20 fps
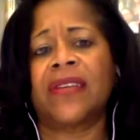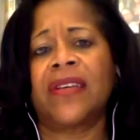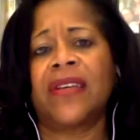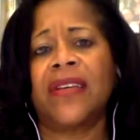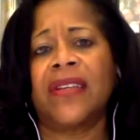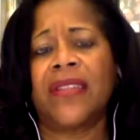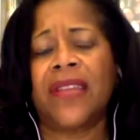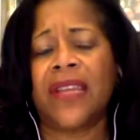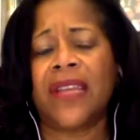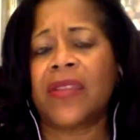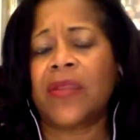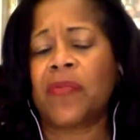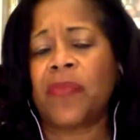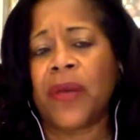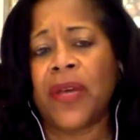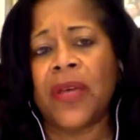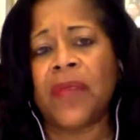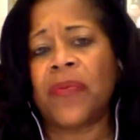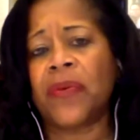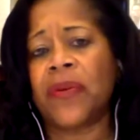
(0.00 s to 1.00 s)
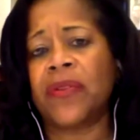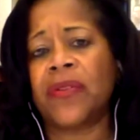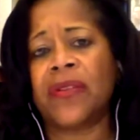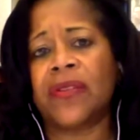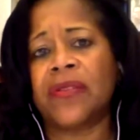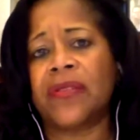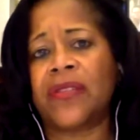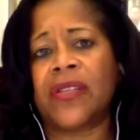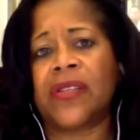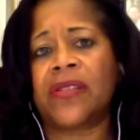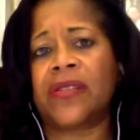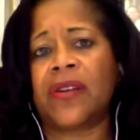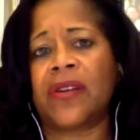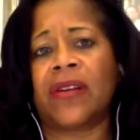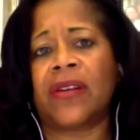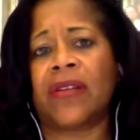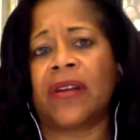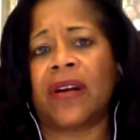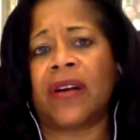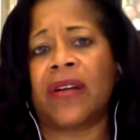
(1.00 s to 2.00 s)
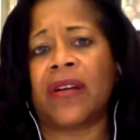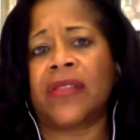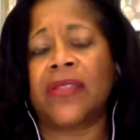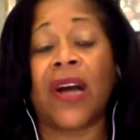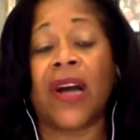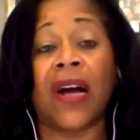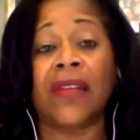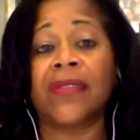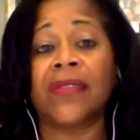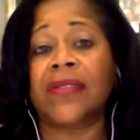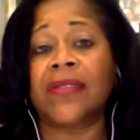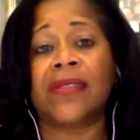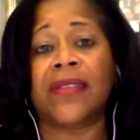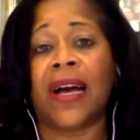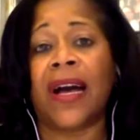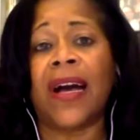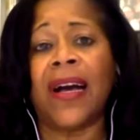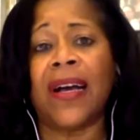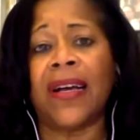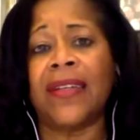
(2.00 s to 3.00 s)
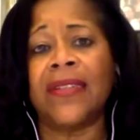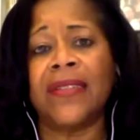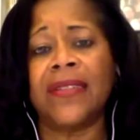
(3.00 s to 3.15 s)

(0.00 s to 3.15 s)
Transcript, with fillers: that the people just are tossed aside.